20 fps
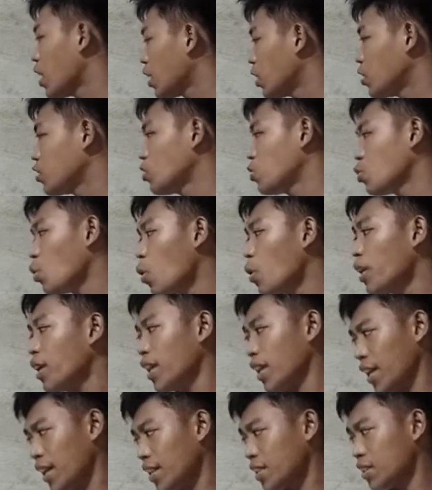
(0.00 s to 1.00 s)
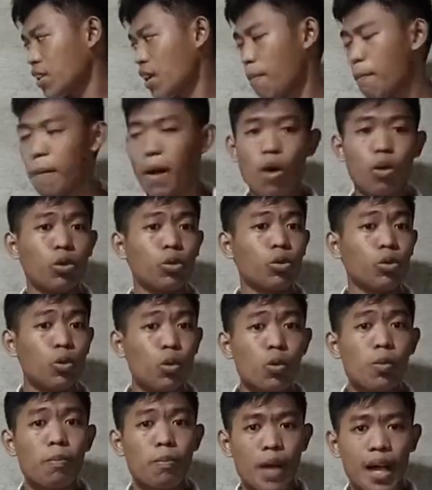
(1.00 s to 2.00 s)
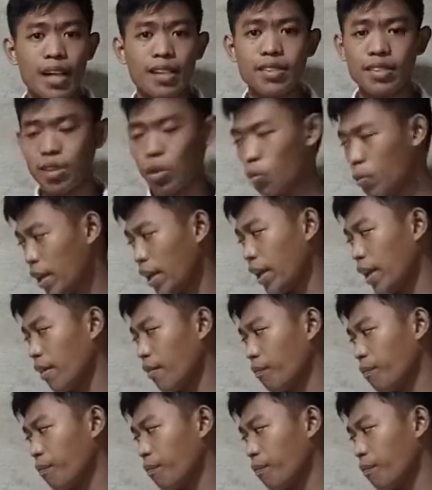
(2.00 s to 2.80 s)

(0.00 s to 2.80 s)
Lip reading: the store is about 2 miles away.